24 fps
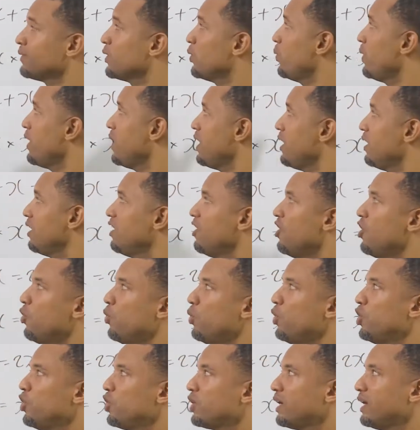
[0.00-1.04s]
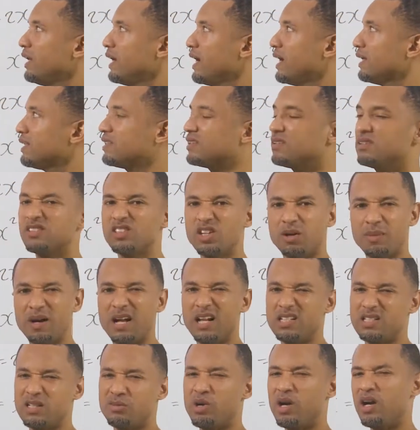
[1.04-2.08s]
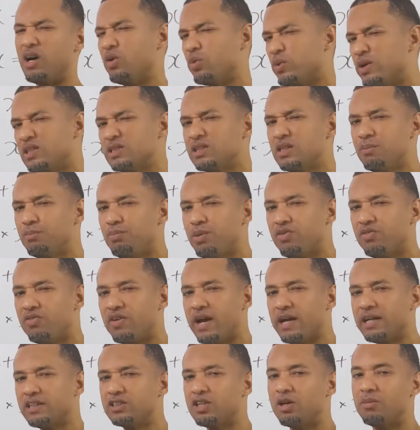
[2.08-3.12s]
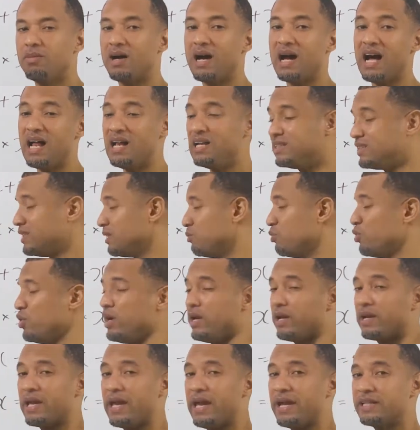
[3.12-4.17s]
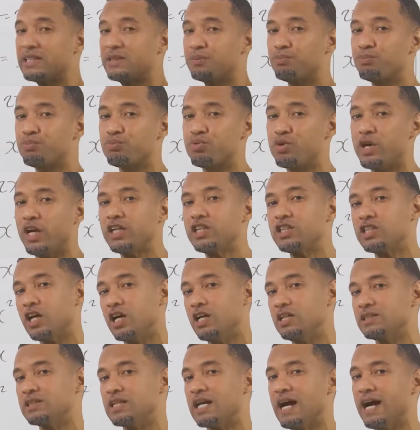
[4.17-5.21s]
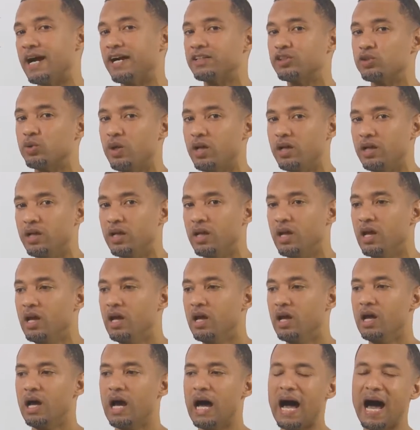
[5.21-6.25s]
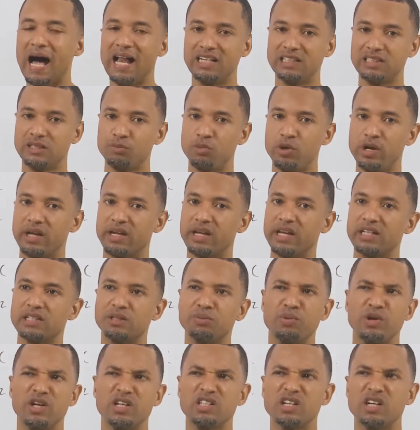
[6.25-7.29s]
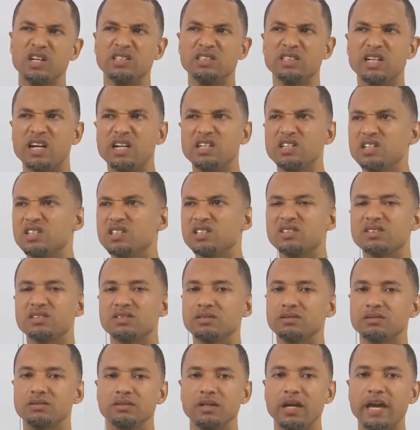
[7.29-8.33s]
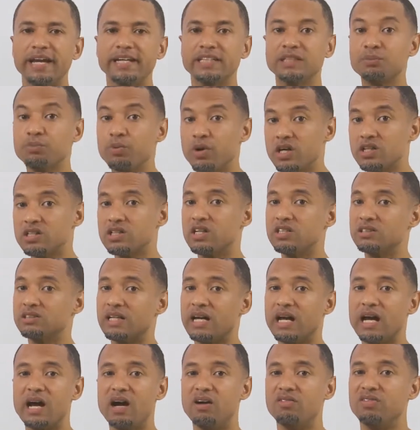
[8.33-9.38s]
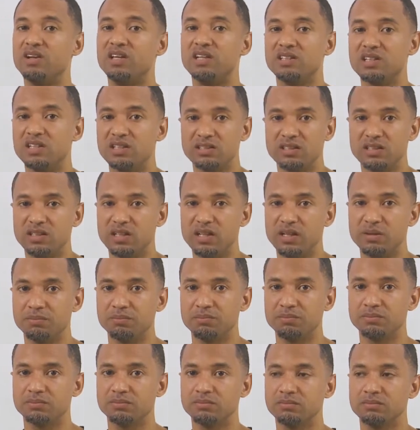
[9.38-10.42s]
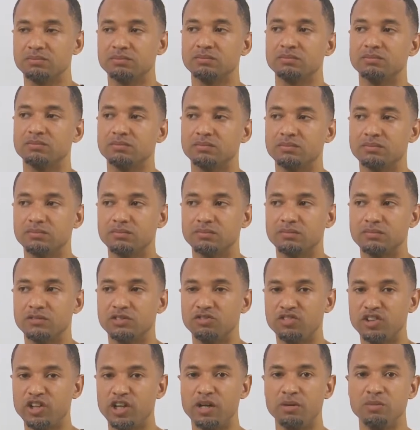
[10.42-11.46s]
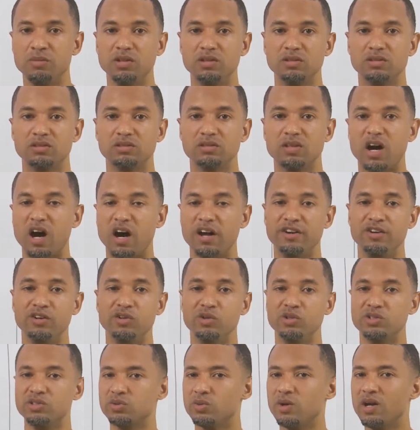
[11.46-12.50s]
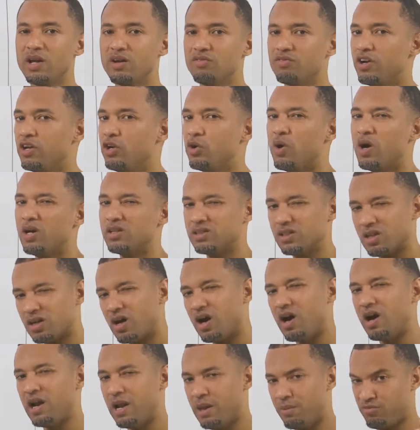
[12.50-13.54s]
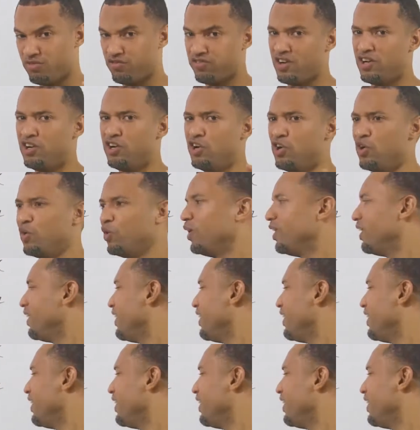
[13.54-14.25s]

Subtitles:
Well, we're looking at some algebra. We're simplifying some algebraic expressions actually. Algebraic expressions are just expressions that have letters in them. Variables, unknowns, whatever you want to call them for now.